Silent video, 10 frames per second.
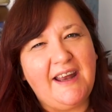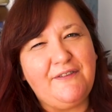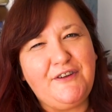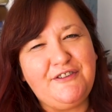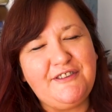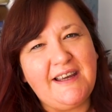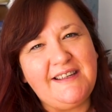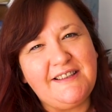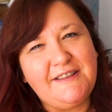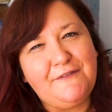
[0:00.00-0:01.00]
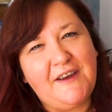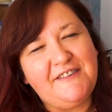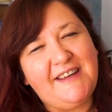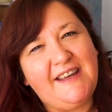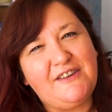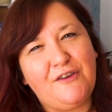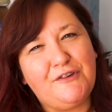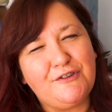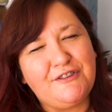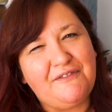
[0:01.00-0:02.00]
And if you stay to the very end, I've
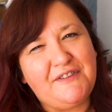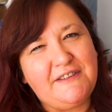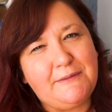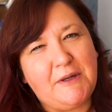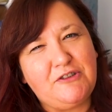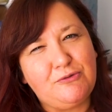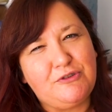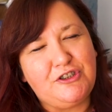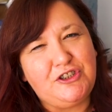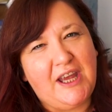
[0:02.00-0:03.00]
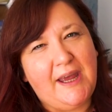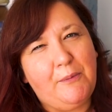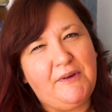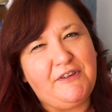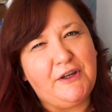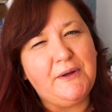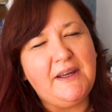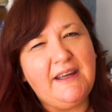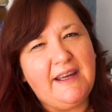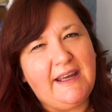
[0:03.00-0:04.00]
got something special to share with you
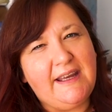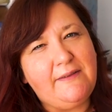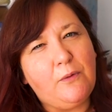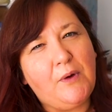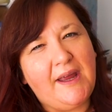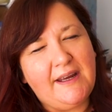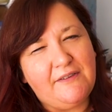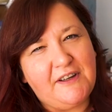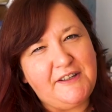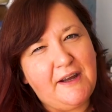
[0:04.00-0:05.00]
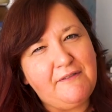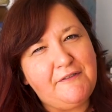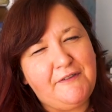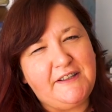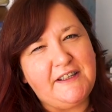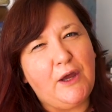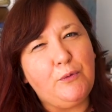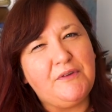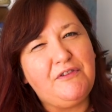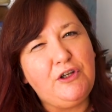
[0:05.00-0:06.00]
in the way of another video
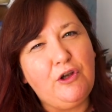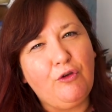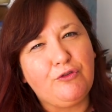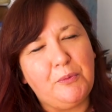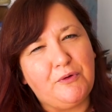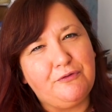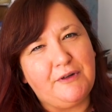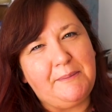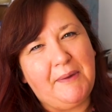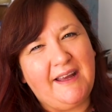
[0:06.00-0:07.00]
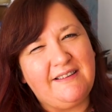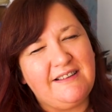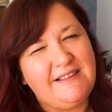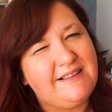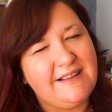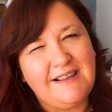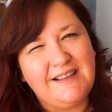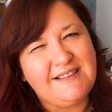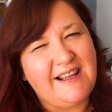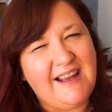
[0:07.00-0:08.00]
with lots more free patterns.
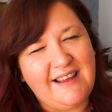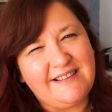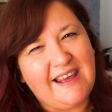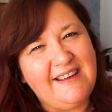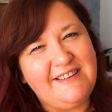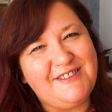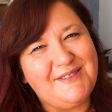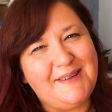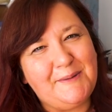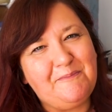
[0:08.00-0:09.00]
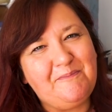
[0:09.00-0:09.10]
So let's get into it.